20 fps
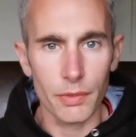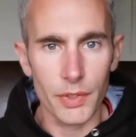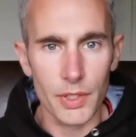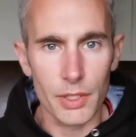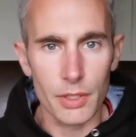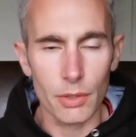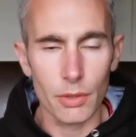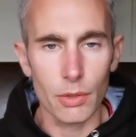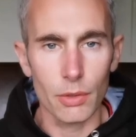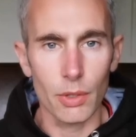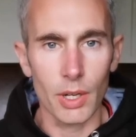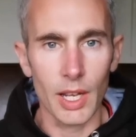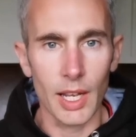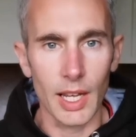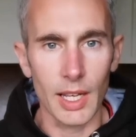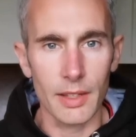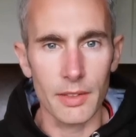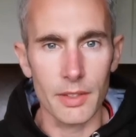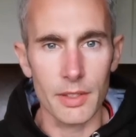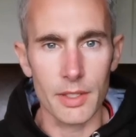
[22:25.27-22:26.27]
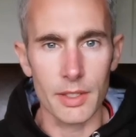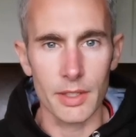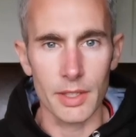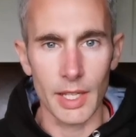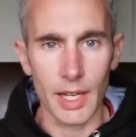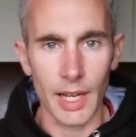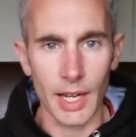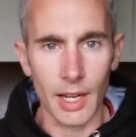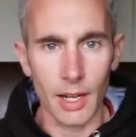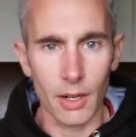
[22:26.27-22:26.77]
physical hands
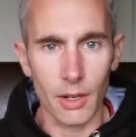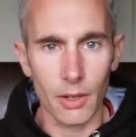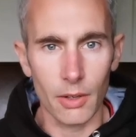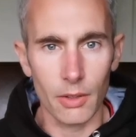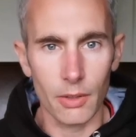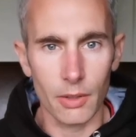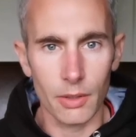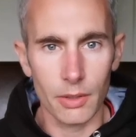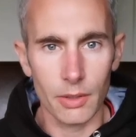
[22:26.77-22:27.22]
now.